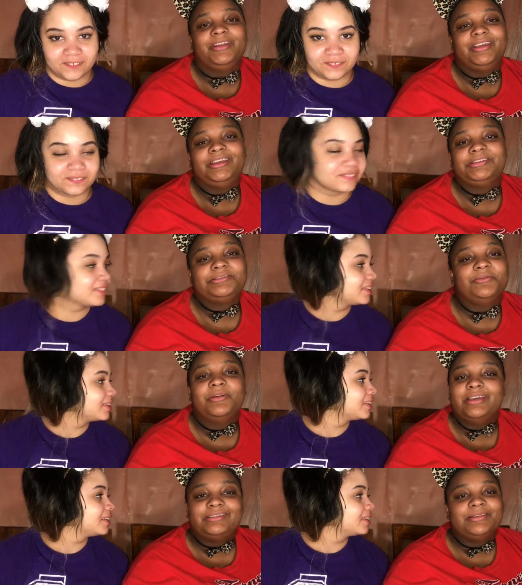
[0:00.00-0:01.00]
Speaker 1: It's a
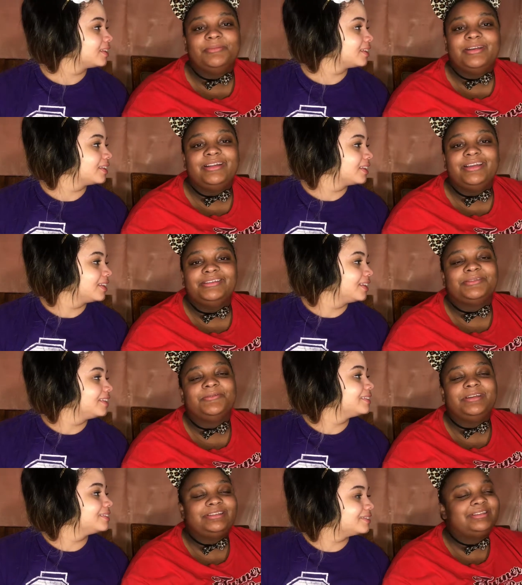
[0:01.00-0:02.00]
waste of money. It's a
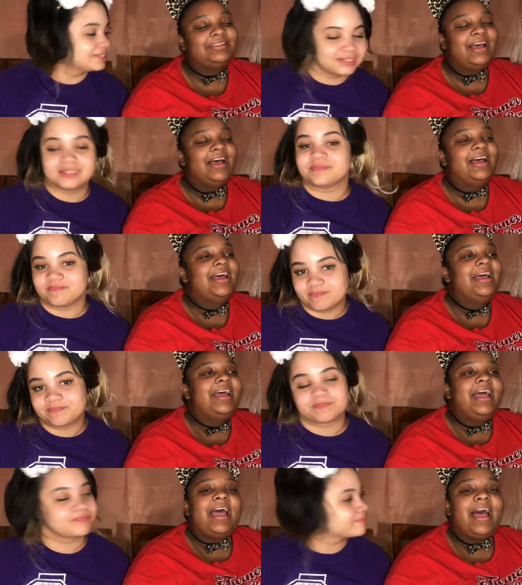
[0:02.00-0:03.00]
waste of time.
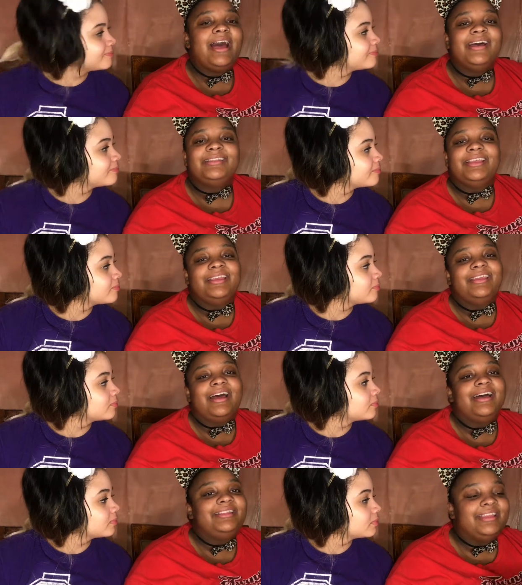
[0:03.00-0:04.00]
I think
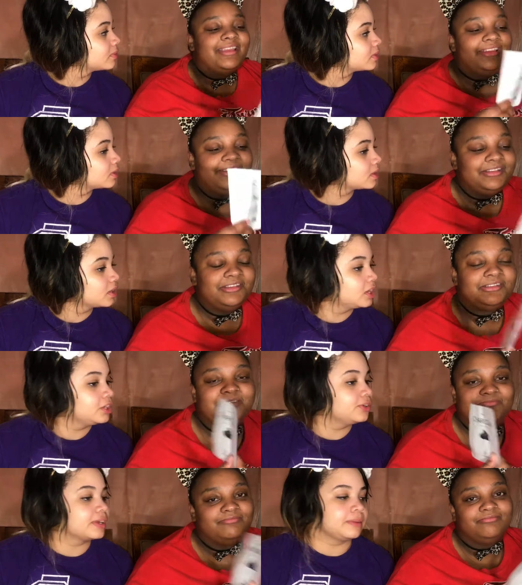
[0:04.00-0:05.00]
I think this.
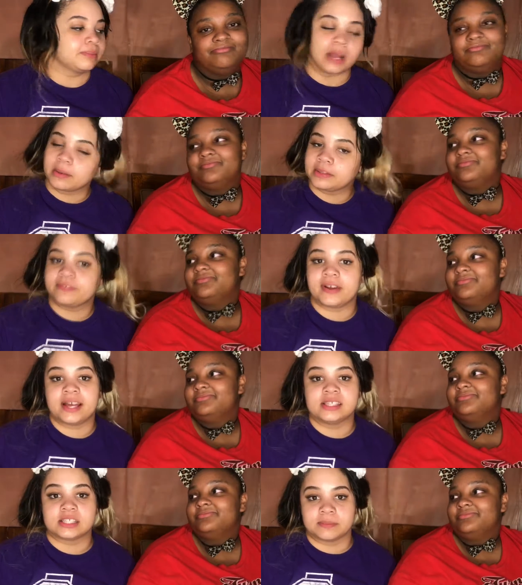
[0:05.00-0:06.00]
You mm -mm. can probably
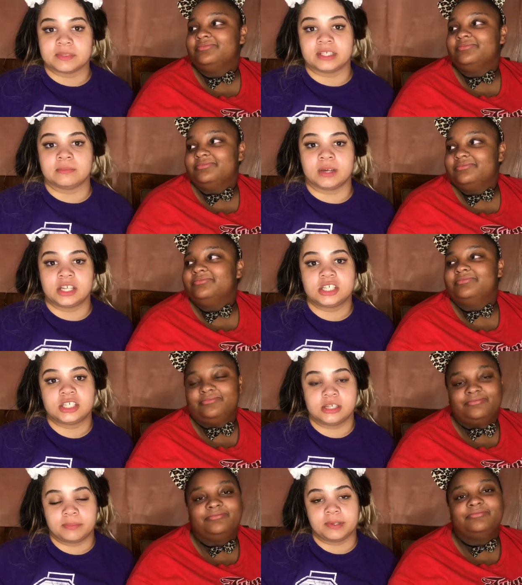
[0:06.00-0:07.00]
find something much
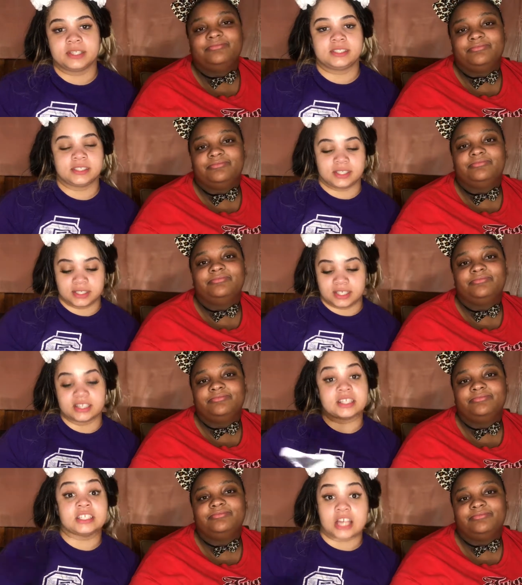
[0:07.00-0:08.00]
cheaper to
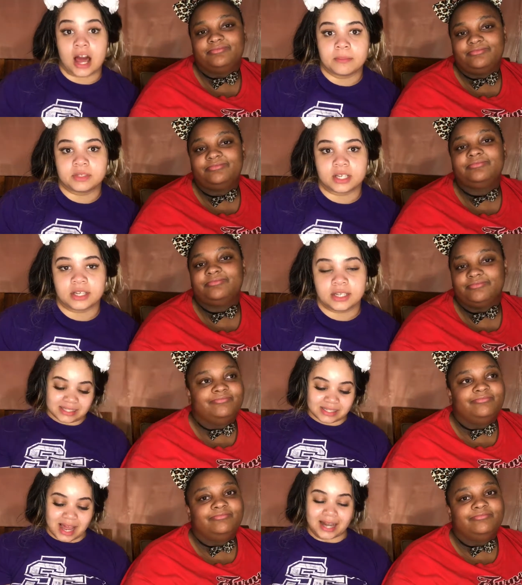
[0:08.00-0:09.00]
get the job done.
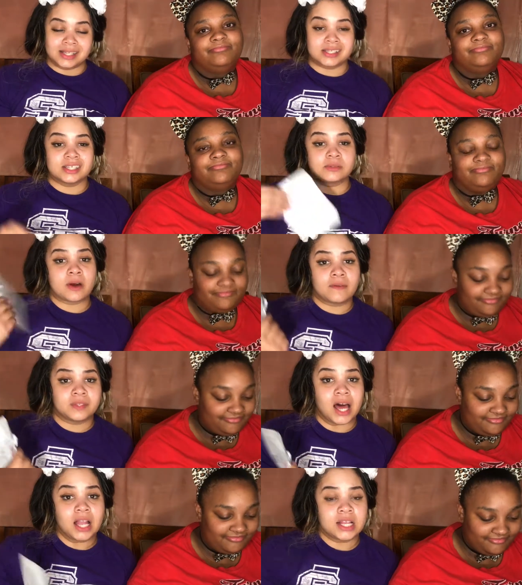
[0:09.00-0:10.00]
honestly,
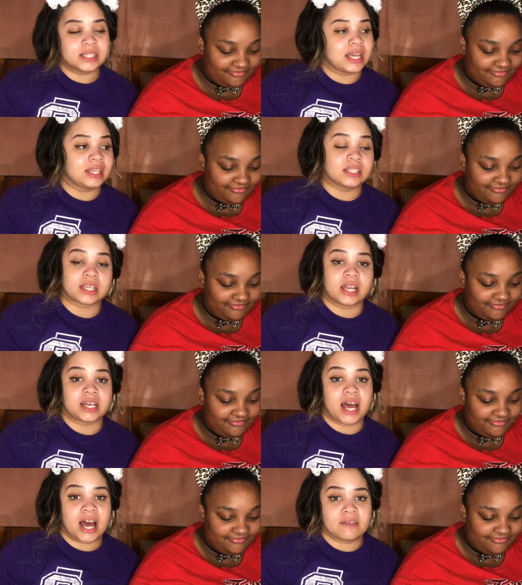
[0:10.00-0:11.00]
twelve dollars. That is kind
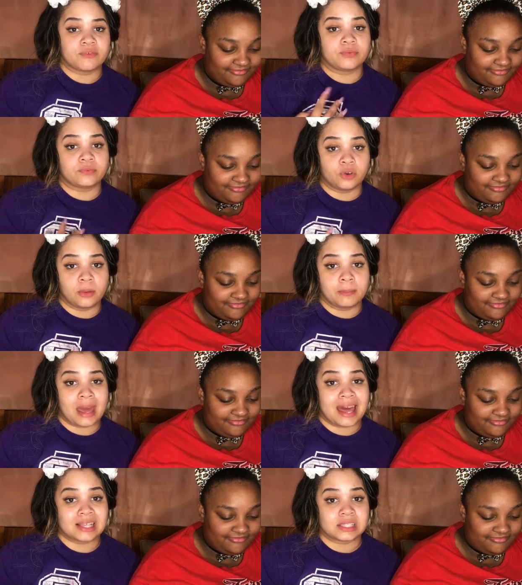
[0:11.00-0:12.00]
of high for four
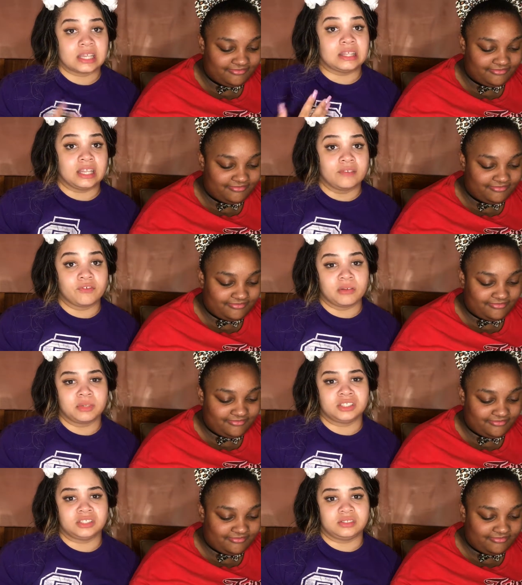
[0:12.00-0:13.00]
masks, and then from
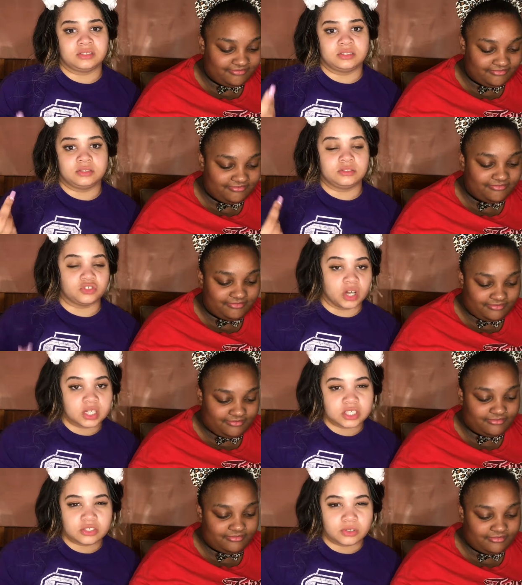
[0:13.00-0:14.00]
a
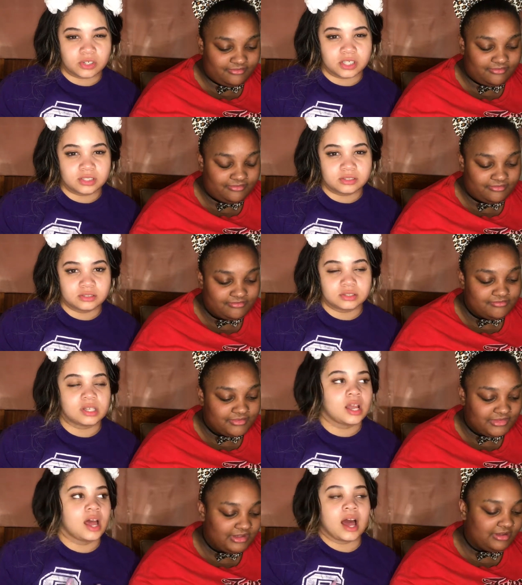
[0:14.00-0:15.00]
drugstore.
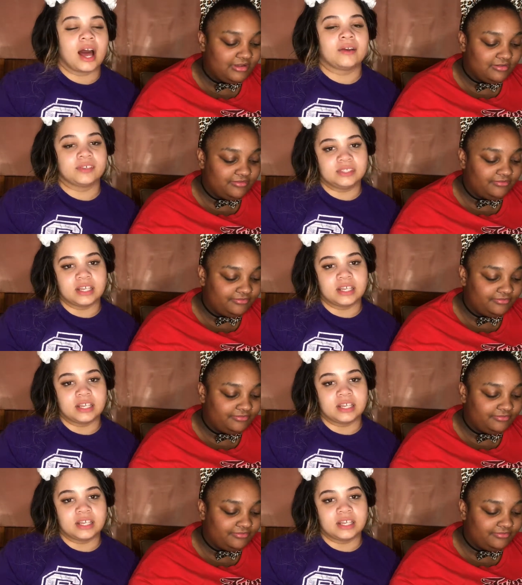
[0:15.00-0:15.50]
Yeah. I would